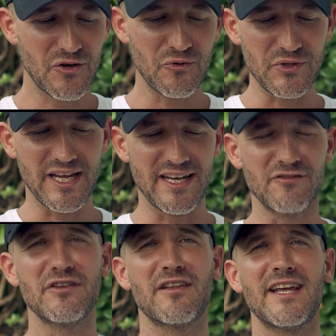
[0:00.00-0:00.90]
we had
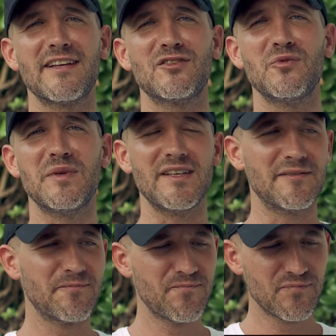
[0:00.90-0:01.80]
everything to be
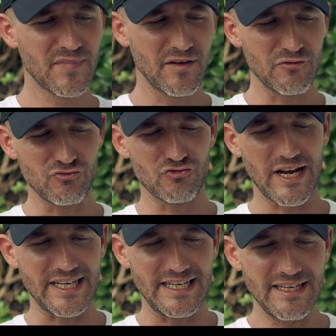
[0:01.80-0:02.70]

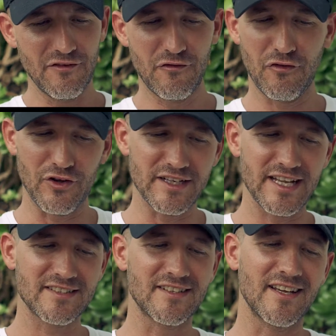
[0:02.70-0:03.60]
ready for the
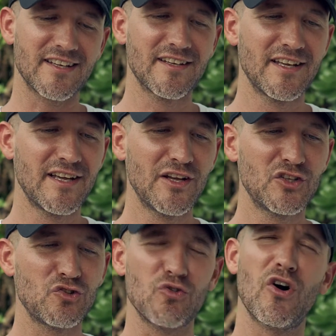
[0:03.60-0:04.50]
next day
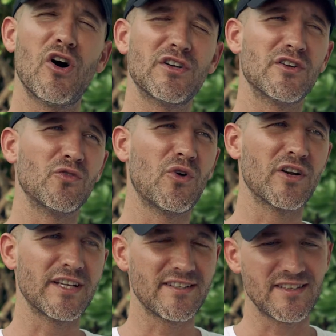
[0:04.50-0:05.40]
to go out on the water
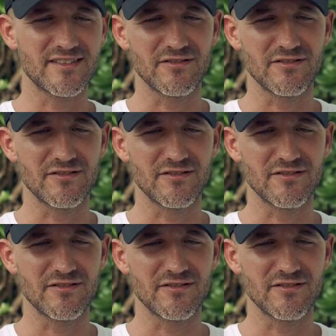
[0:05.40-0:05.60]
and test